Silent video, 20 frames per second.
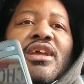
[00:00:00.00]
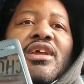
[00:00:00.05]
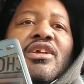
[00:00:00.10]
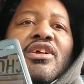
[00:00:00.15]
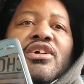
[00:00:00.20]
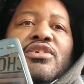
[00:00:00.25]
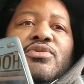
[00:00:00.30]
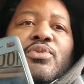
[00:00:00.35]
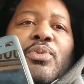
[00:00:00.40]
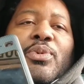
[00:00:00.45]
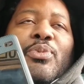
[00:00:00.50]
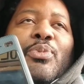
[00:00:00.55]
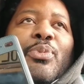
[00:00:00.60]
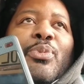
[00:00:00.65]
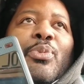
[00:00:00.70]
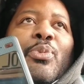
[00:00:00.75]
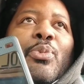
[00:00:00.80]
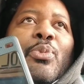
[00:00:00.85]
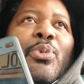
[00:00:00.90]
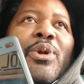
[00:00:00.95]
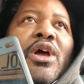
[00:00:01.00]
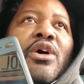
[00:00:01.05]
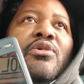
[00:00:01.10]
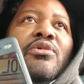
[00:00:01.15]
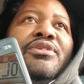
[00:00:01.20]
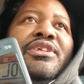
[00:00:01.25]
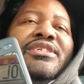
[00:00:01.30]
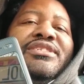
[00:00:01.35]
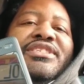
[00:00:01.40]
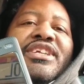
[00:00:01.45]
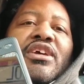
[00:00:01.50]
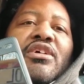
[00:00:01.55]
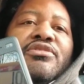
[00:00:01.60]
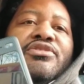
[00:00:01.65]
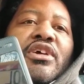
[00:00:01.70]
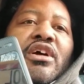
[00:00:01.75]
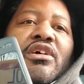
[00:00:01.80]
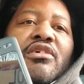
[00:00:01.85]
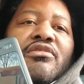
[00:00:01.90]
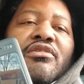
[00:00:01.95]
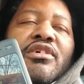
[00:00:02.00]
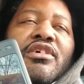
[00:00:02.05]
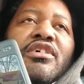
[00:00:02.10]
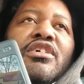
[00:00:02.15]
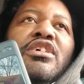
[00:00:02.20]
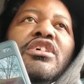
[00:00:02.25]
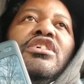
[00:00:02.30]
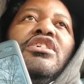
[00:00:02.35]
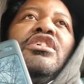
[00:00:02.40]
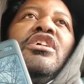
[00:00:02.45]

because we all know the sales are